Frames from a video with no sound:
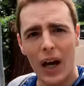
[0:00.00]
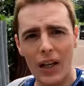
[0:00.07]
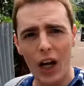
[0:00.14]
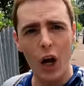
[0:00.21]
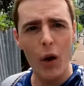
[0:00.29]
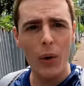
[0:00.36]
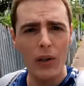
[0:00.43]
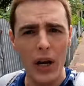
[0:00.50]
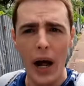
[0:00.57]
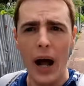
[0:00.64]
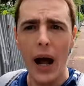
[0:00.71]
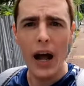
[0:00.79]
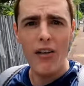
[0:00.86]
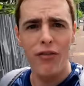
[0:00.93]
an hour and
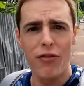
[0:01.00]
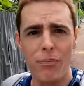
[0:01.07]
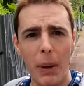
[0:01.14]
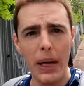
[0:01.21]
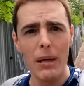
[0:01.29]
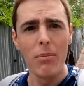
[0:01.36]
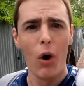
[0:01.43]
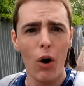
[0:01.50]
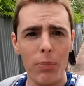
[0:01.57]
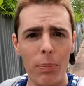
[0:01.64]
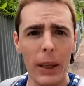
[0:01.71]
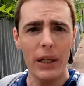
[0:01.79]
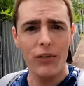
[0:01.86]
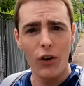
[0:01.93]
a half by
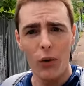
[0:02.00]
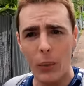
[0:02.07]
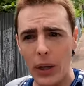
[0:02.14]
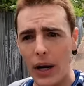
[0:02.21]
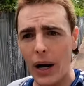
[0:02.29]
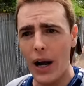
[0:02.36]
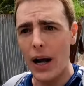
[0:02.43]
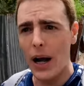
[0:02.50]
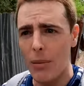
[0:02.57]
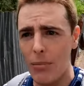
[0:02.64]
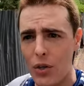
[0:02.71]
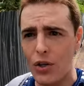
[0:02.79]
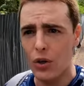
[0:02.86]
motorbike from where I am.